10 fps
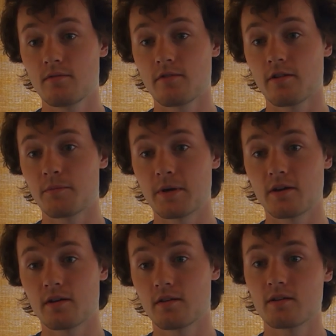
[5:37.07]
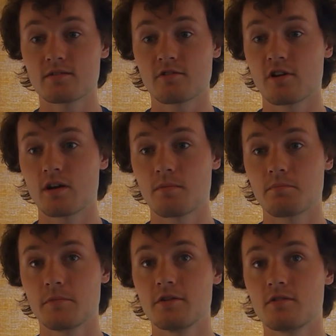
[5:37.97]
Follow my
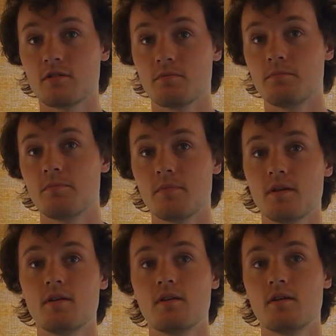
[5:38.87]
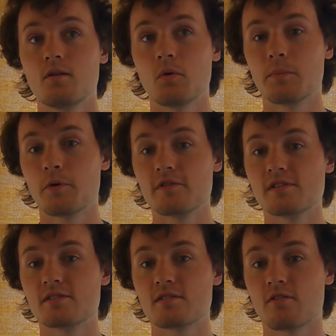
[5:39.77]
Instagram, YouTube, Weak Boys
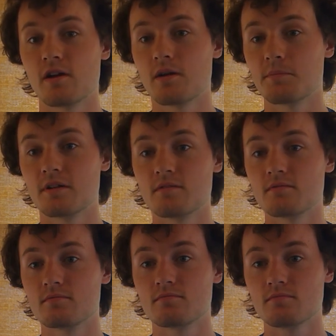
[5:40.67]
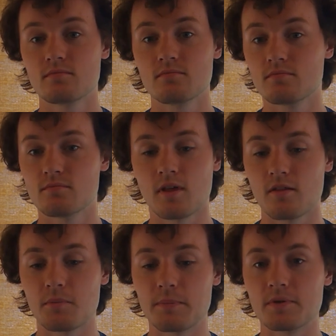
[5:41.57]
Instagram, and other
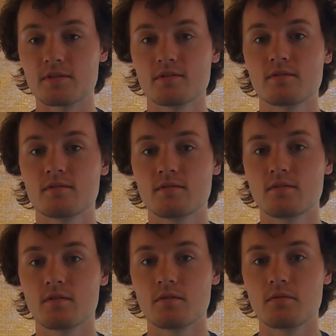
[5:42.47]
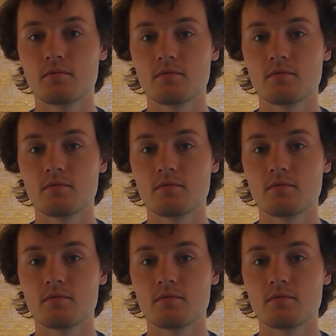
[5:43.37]
people's who,